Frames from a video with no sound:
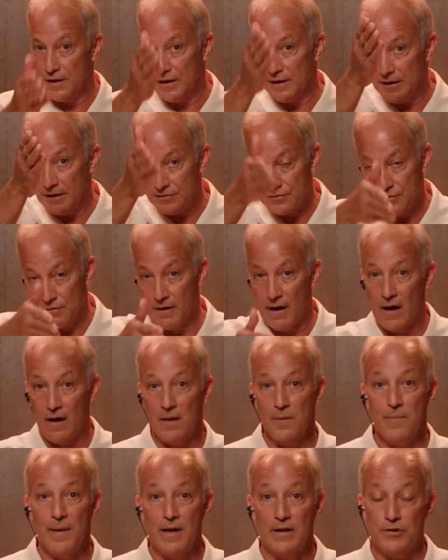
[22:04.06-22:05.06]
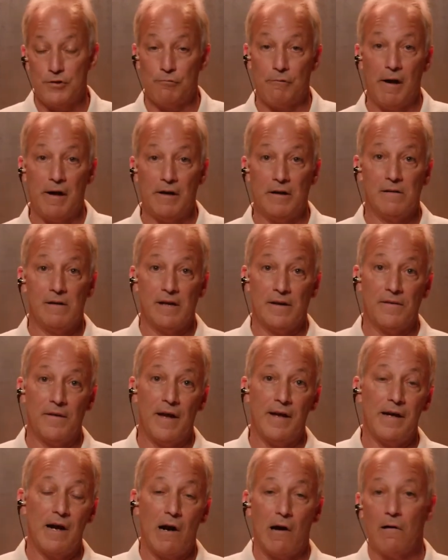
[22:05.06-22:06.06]
eastern end of the Mediterranean like
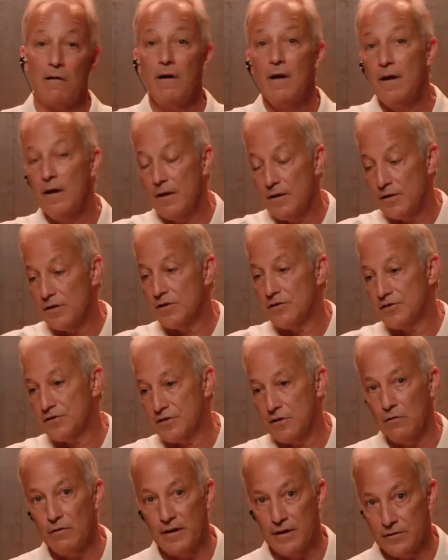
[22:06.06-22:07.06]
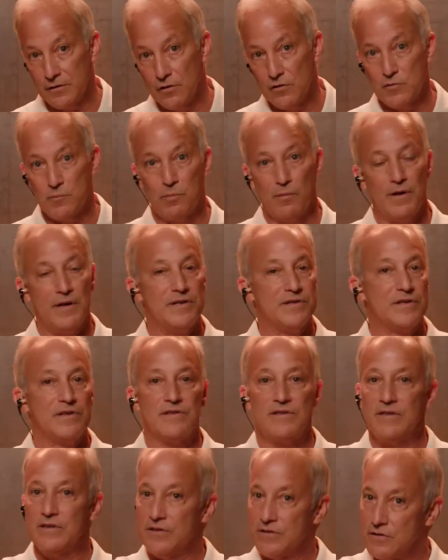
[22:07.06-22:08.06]
they are, you still get those
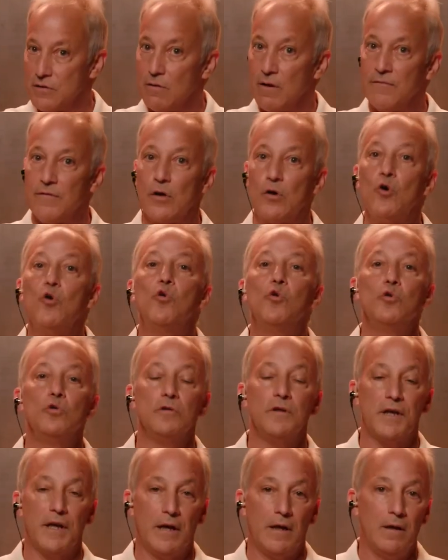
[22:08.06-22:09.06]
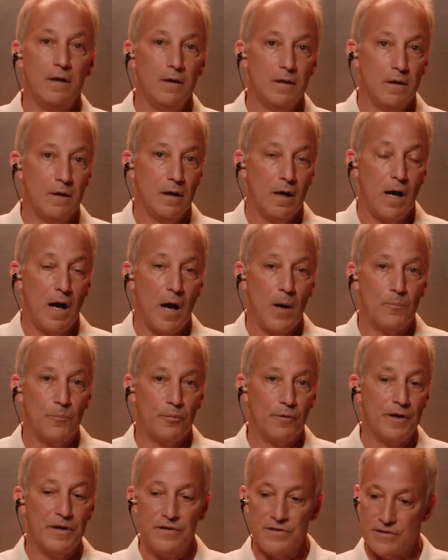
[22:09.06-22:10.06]
breezes. You still have the cooling
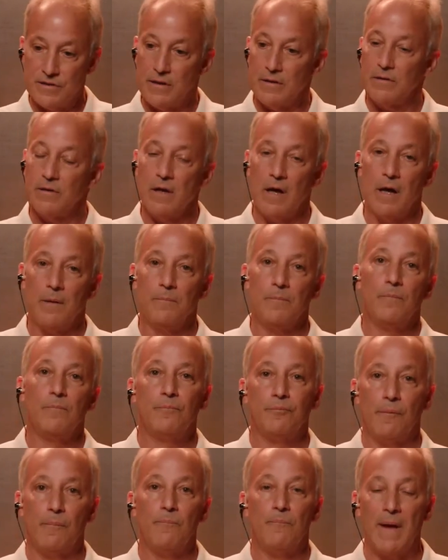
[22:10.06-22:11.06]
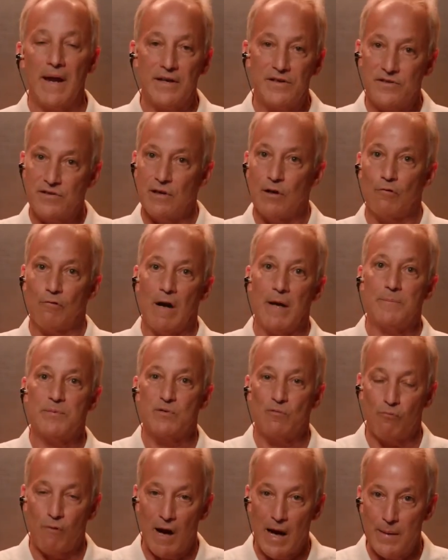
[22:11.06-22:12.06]
breeze that makes the
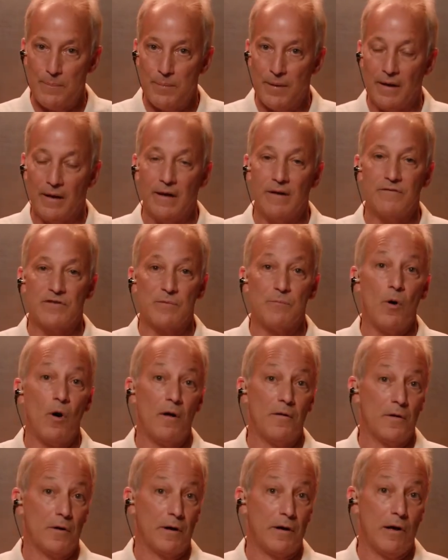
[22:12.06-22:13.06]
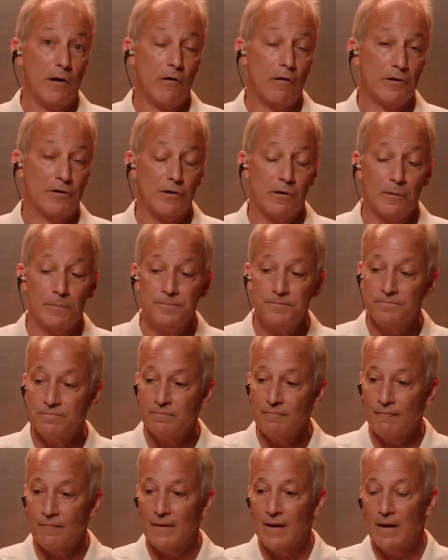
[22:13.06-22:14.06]
grapes ripe and gives them all their character.
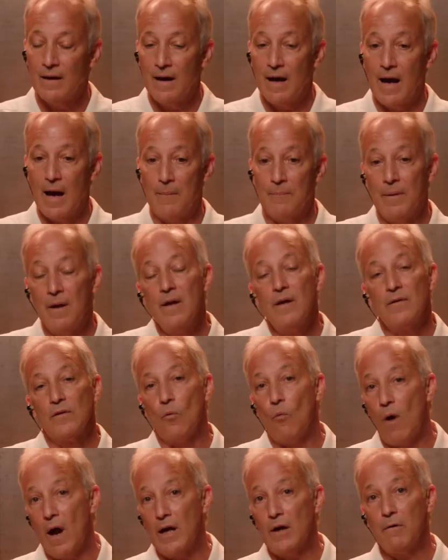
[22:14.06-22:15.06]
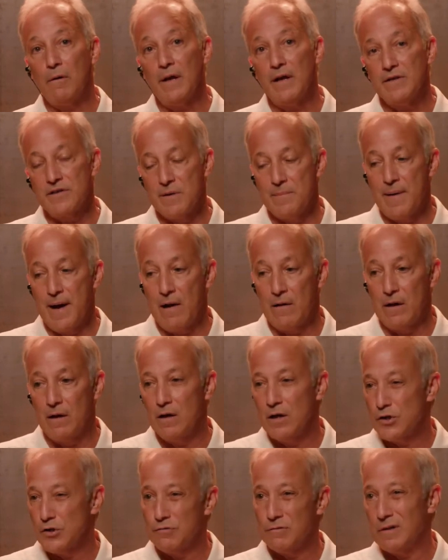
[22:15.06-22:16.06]
The winery is about
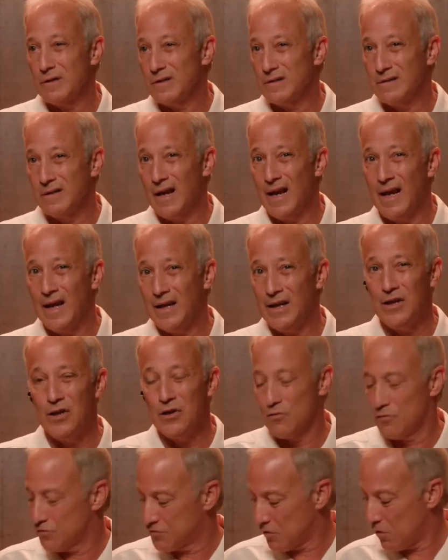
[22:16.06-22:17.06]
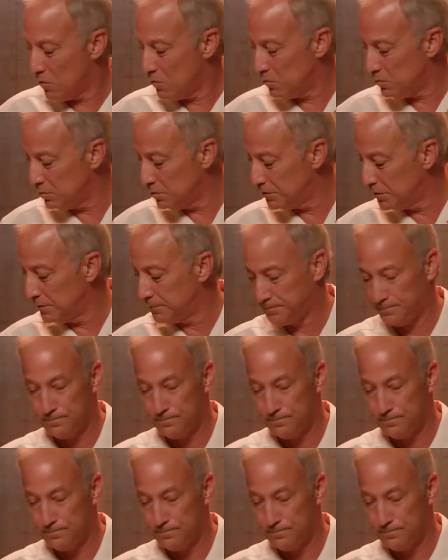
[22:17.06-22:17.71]
180 years old.